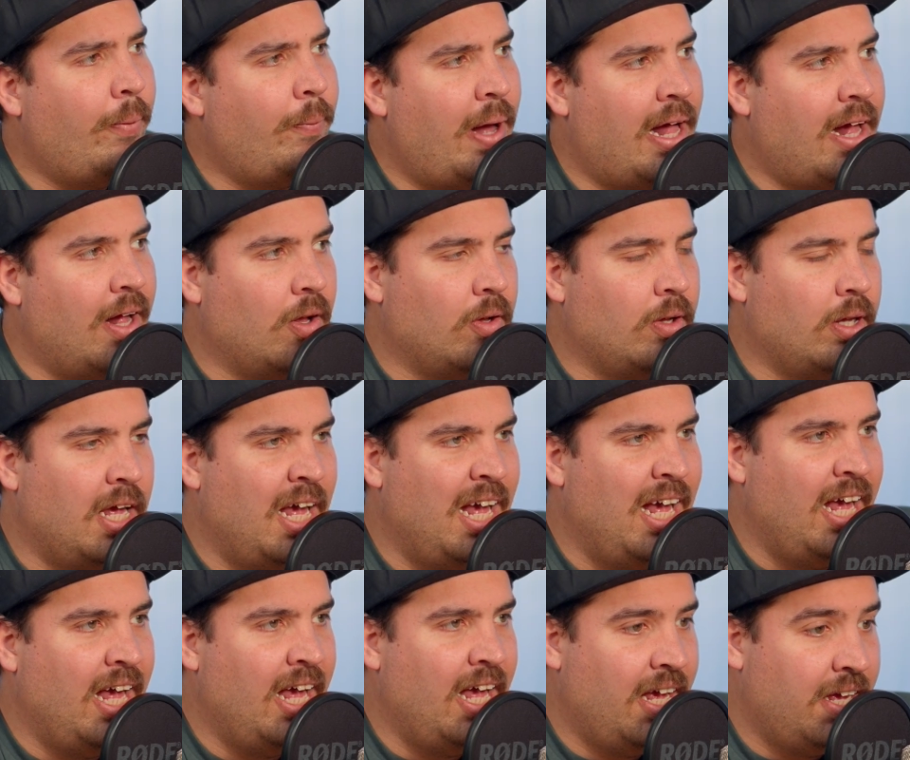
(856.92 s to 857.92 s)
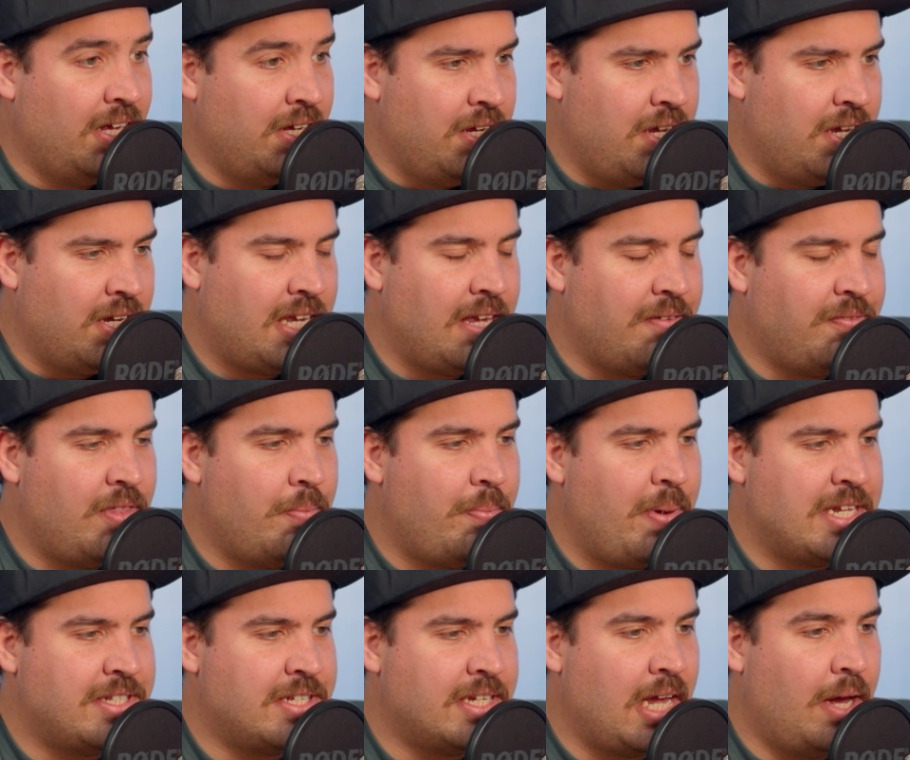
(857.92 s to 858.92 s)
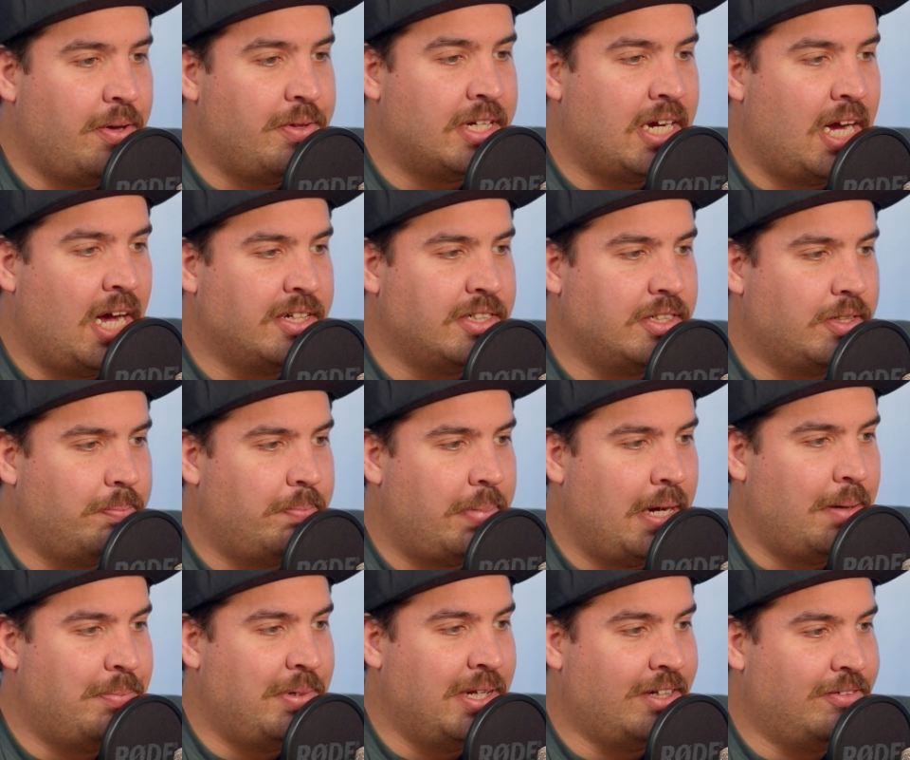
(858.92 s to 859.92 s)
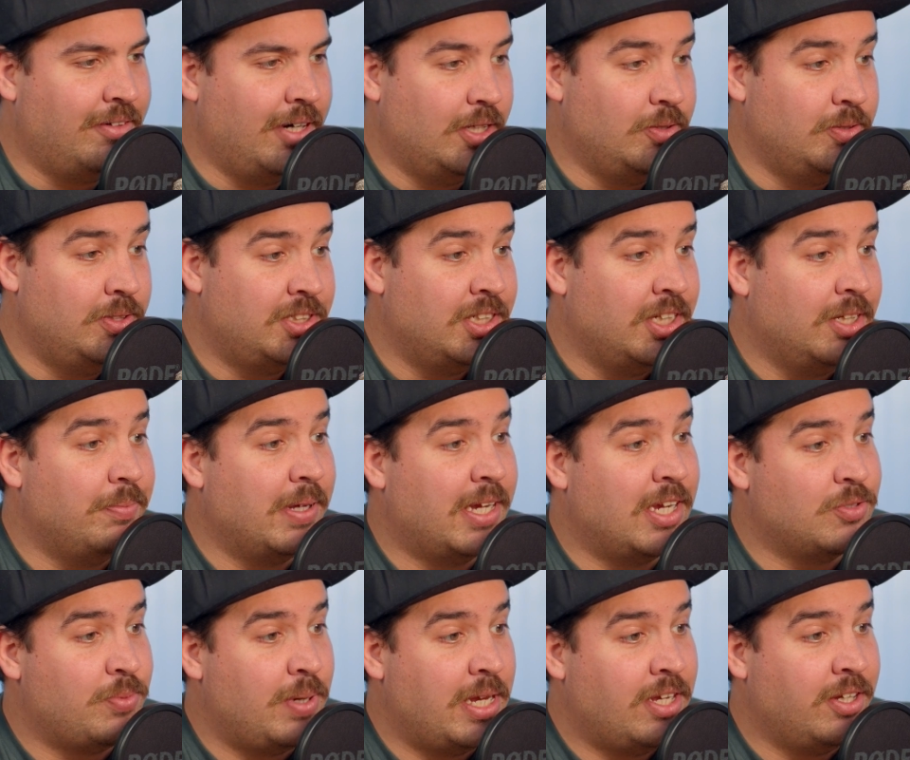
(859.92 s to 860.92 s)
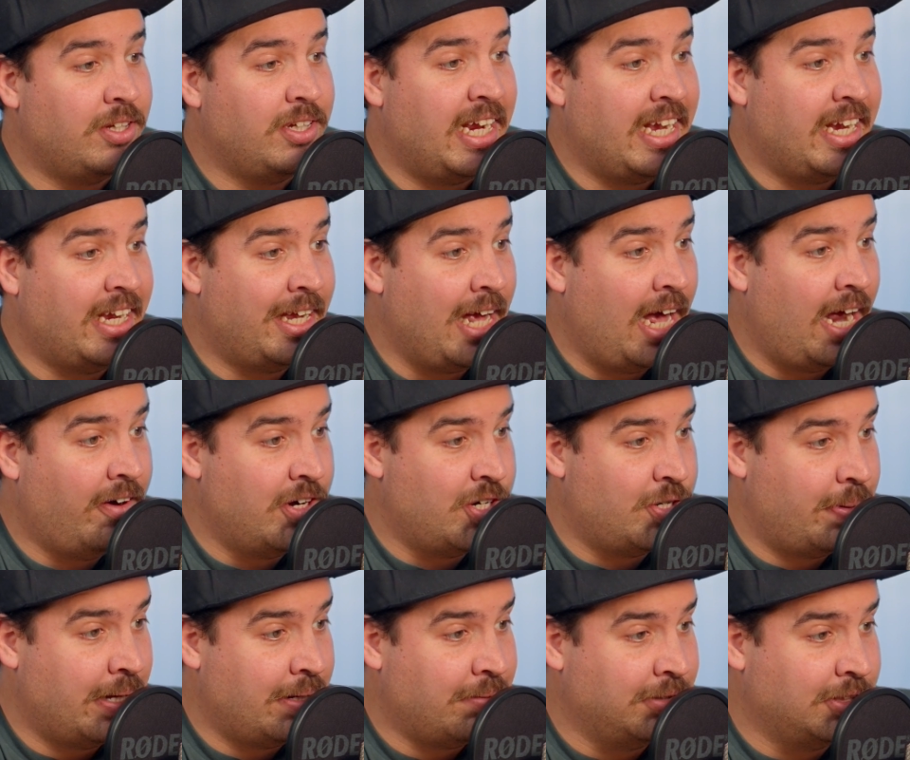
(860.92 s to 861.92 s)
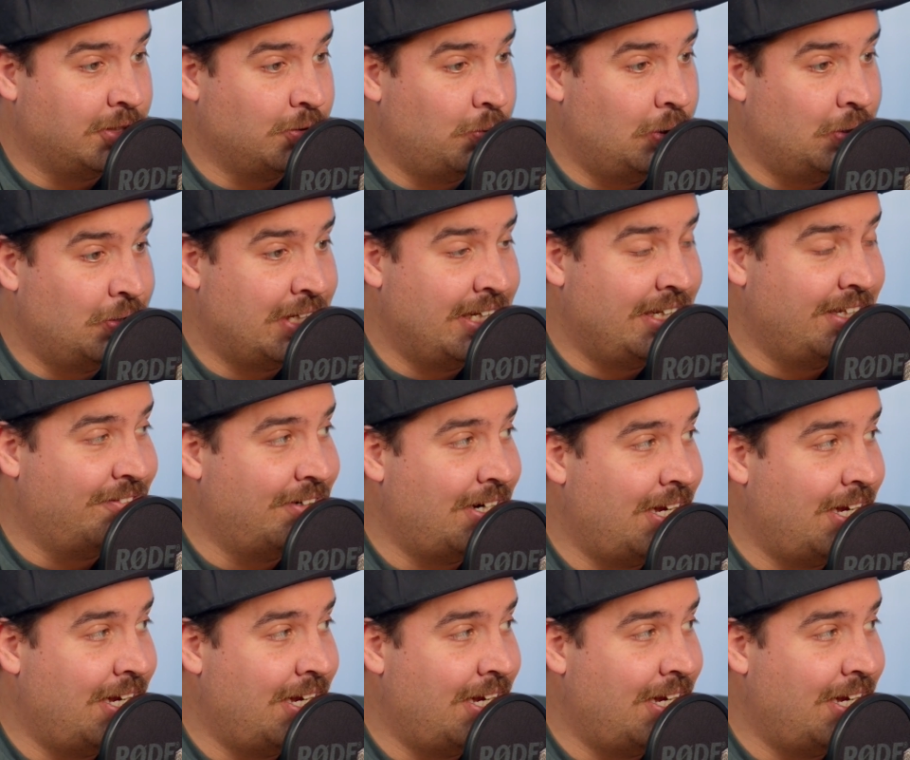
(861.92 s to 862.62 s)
Well, uh, give the bits a go that aren't on public roads because we couldn't encourage people to walk in the